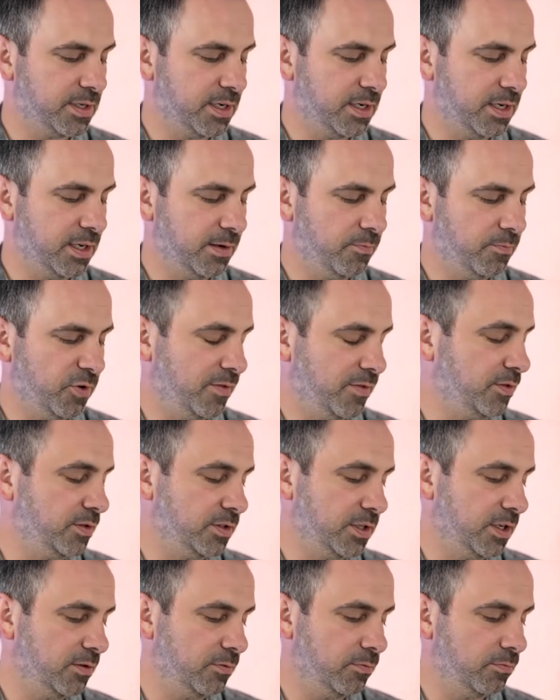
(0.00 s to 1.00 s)
We haven't
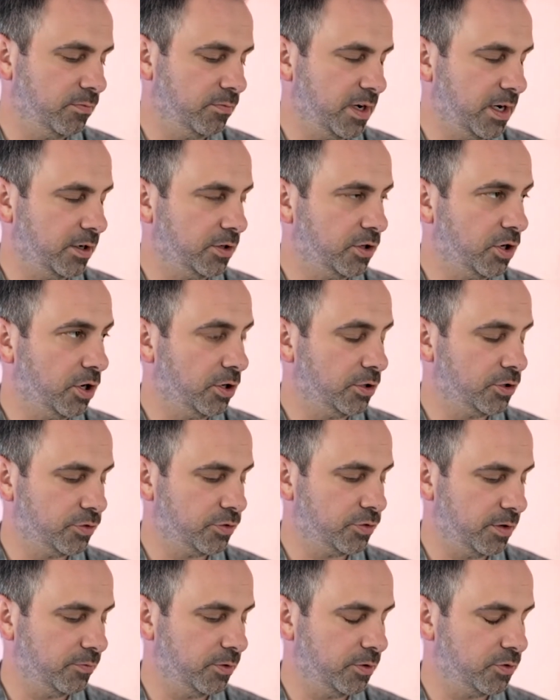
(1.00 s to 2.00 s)
done a car
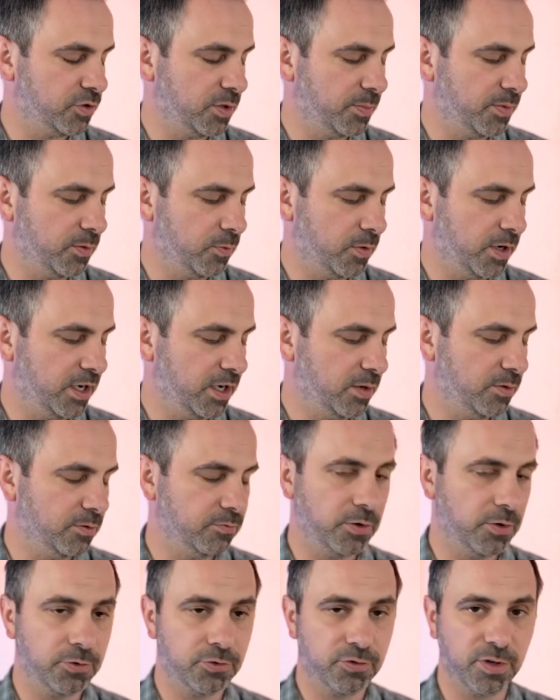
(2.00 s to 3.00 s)
road trip in a while, but
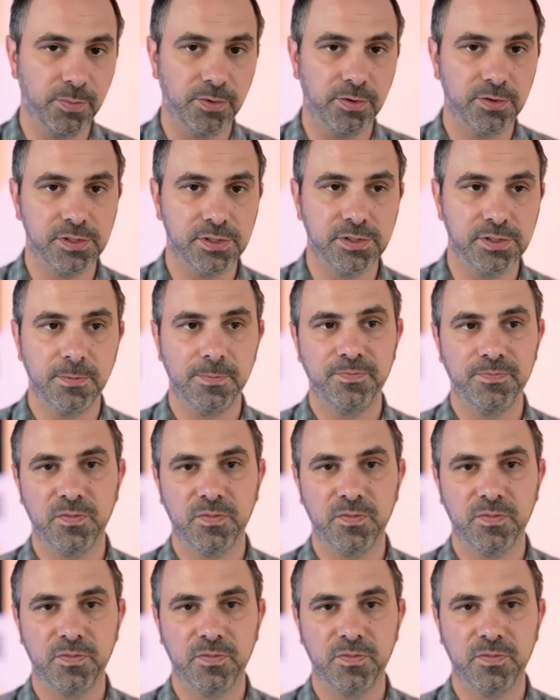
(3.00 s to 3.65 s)
Road Trippers,